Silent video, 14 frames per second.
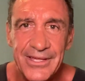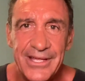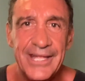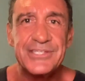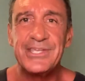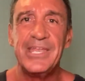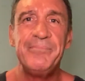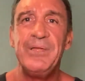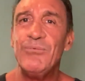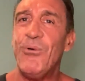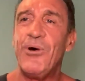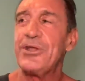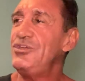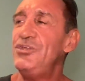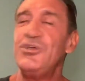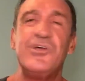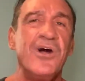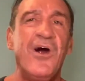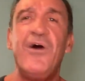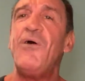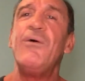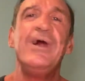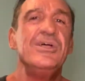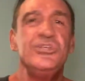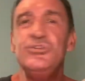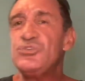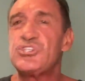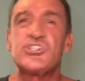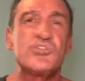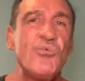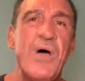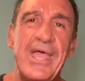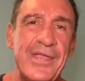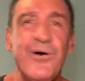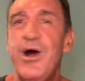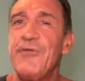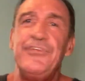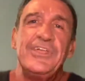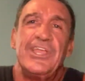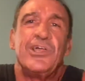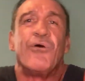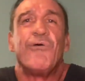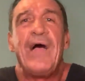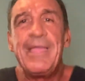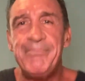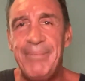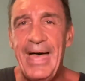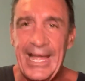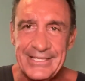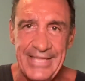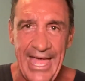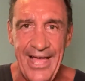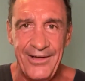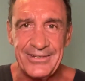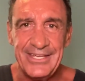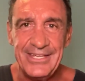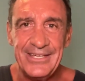It's going to be water. You go, you sweat it off, you're going to go right back down.